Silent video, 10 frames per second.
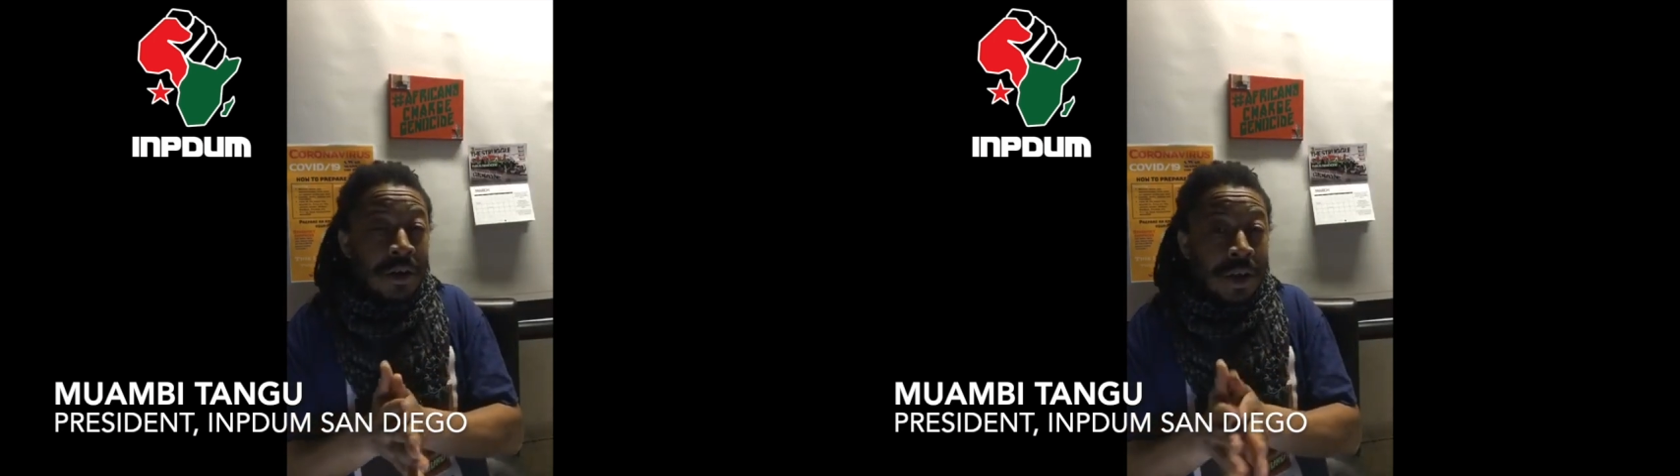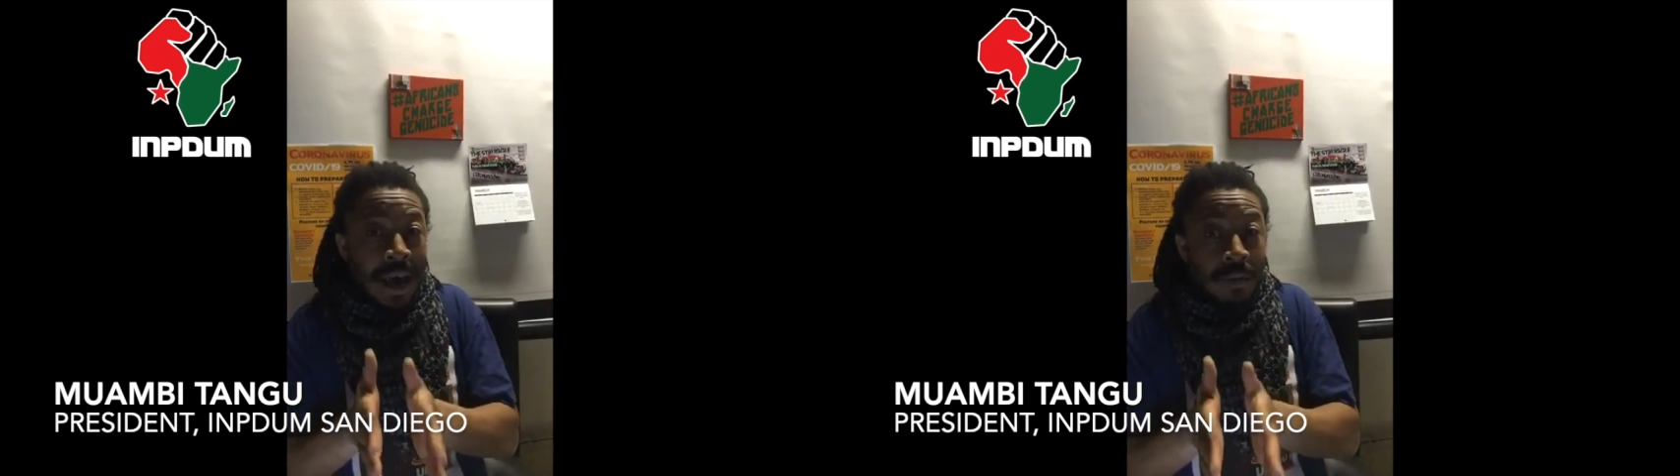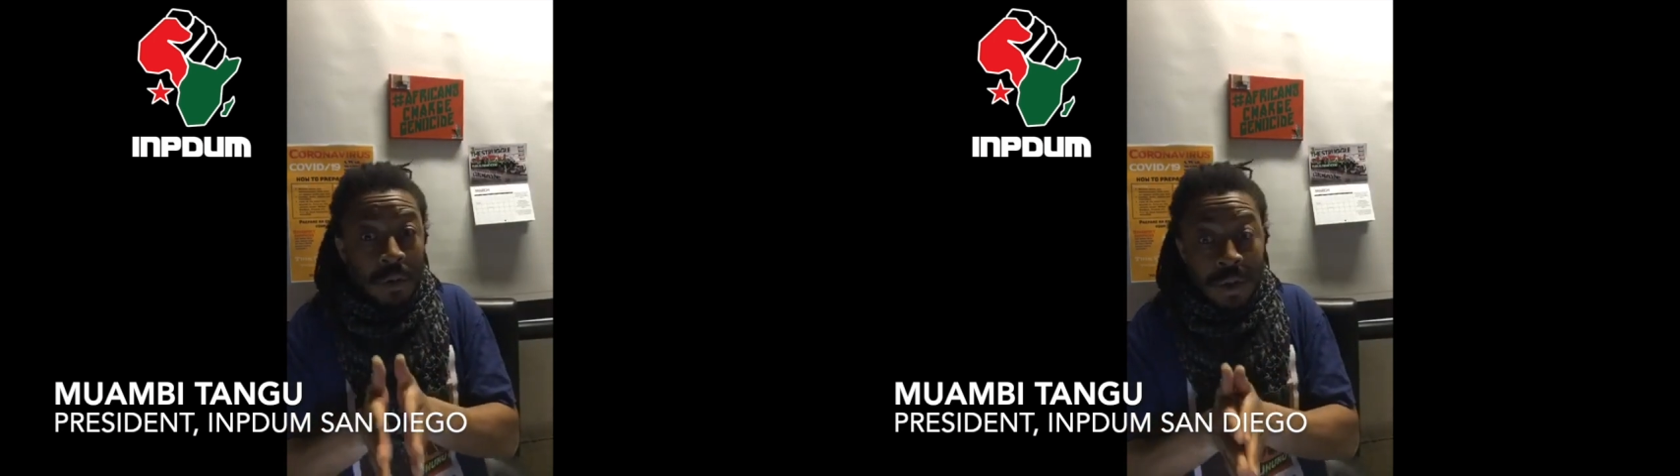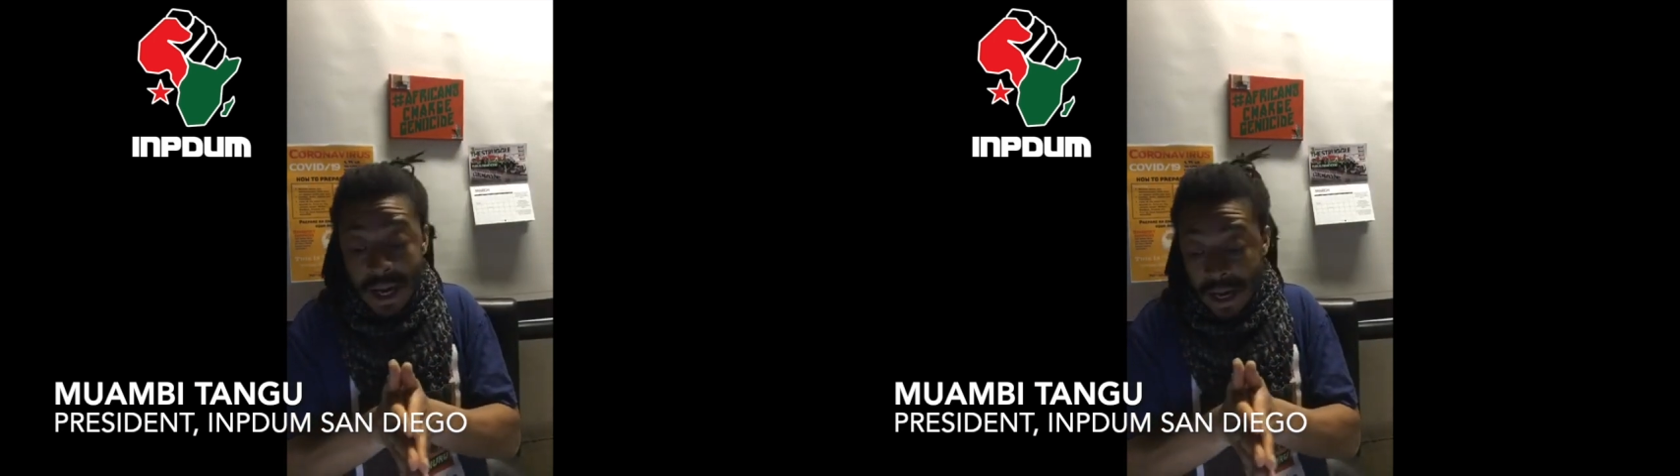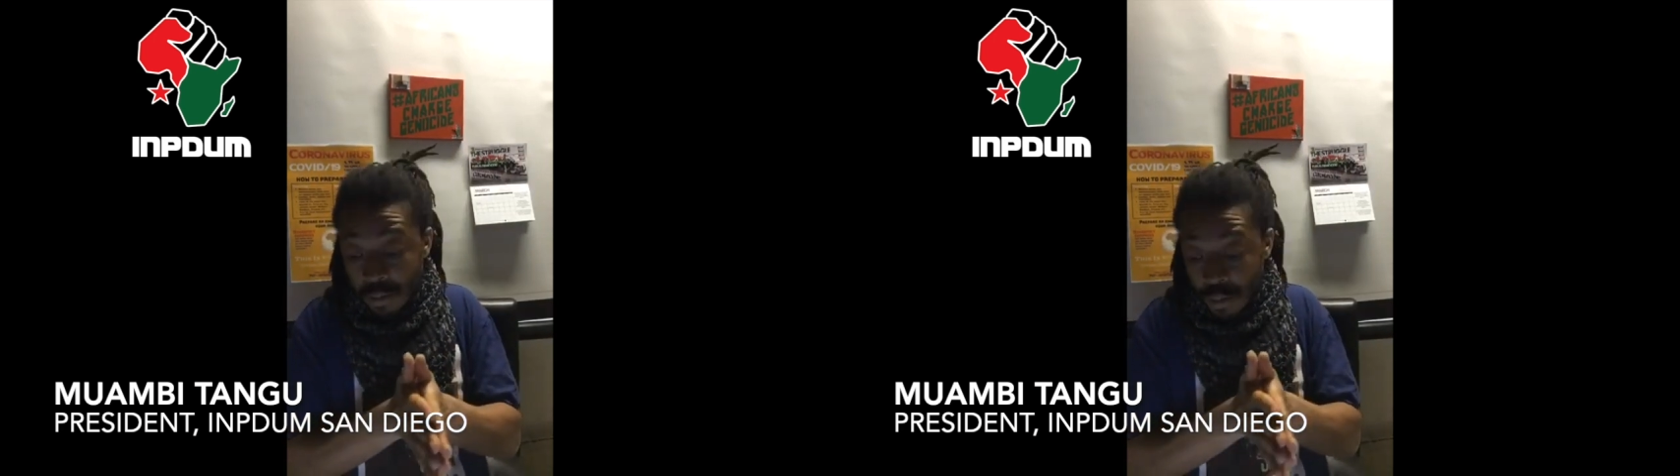okay, well, we
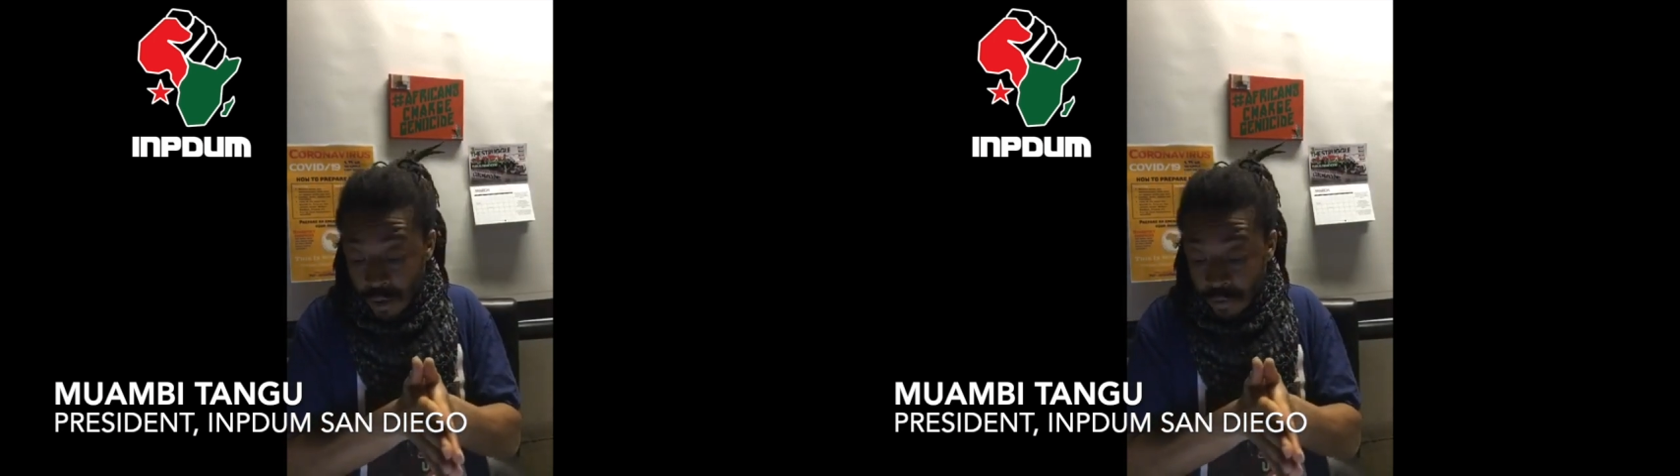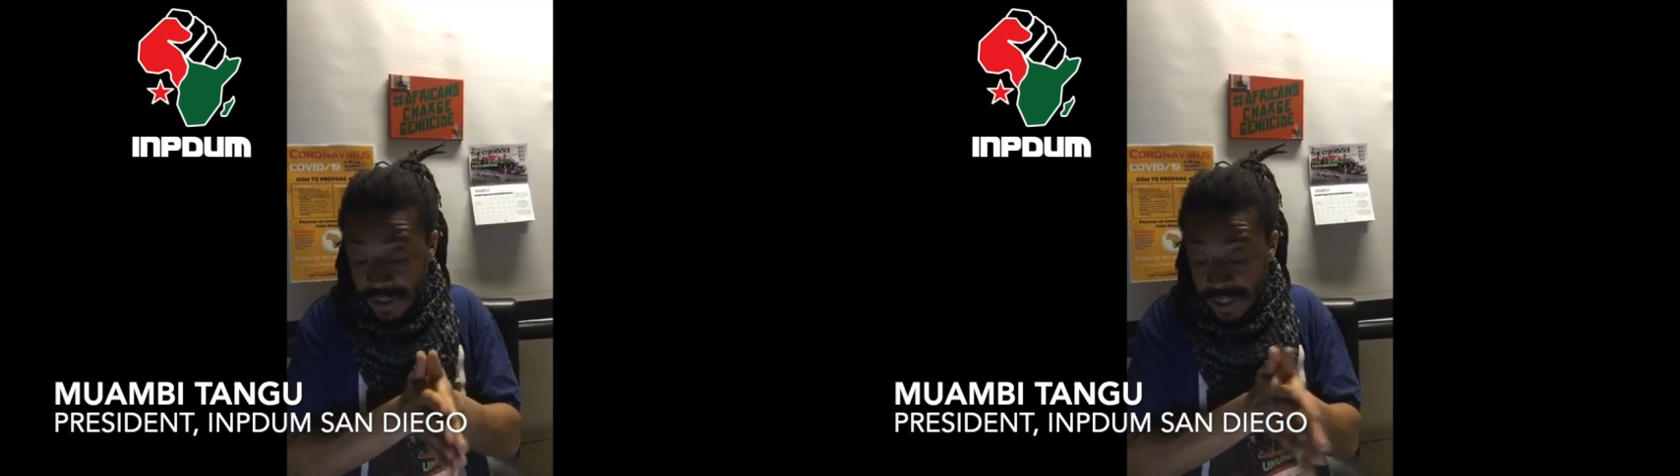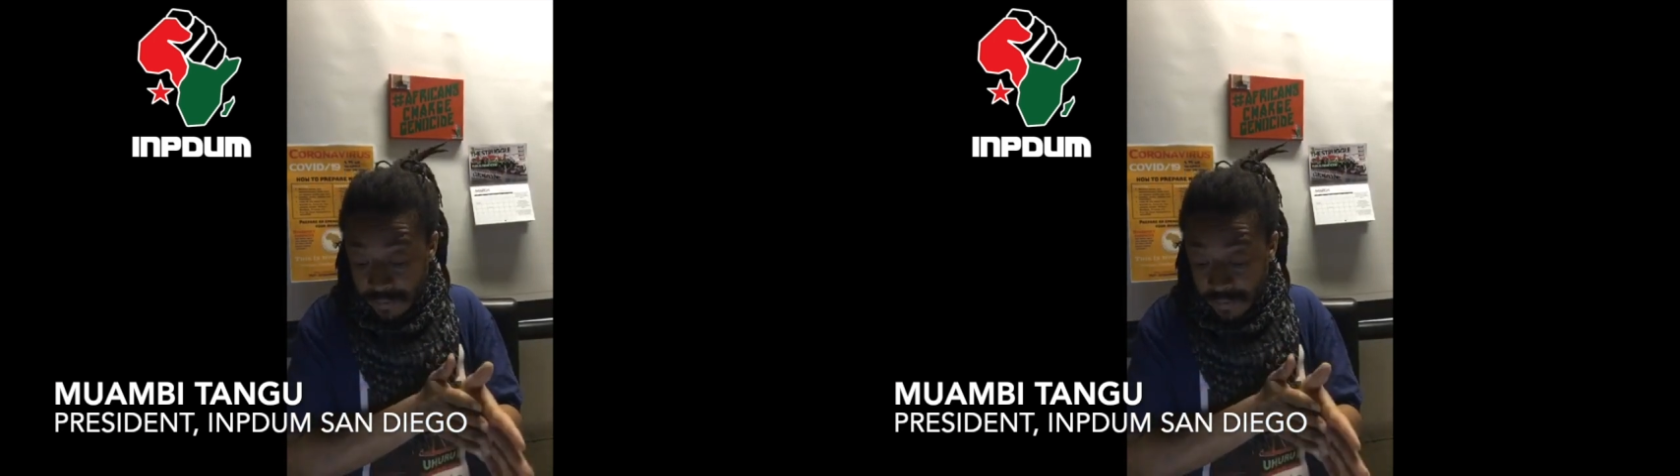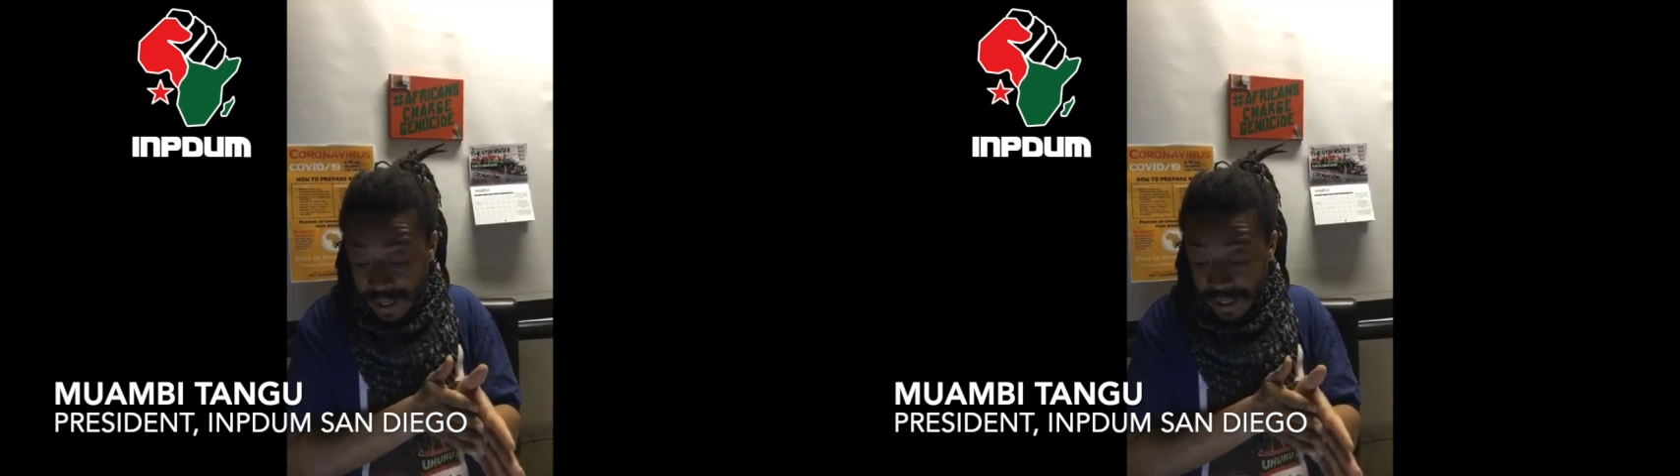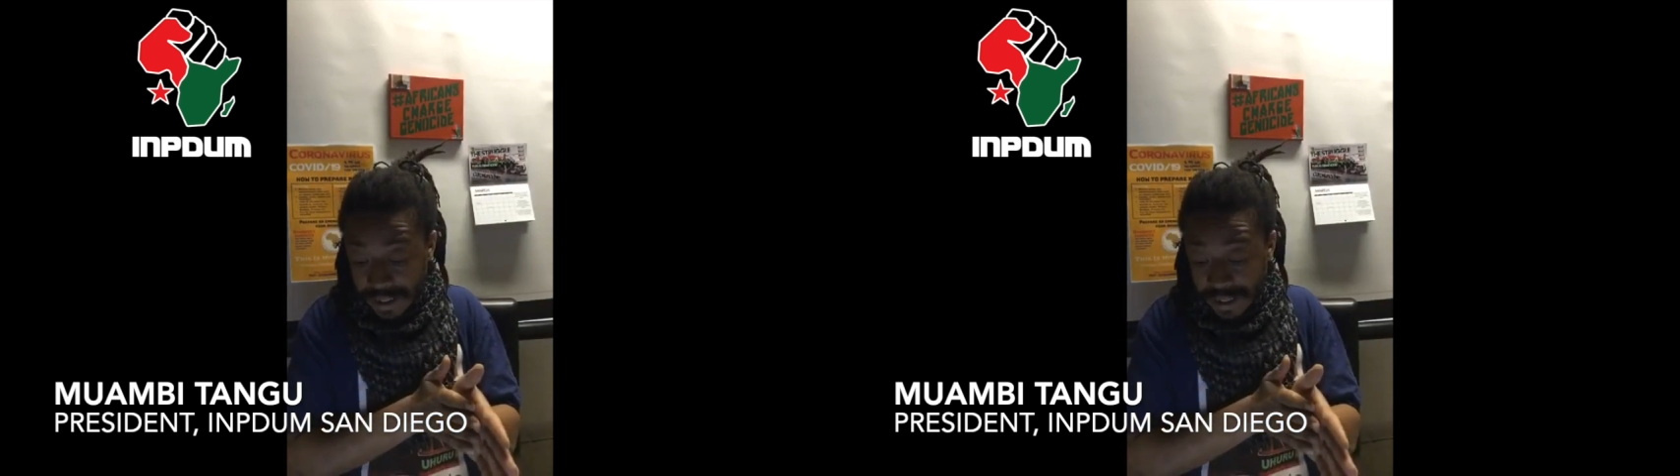got to move different.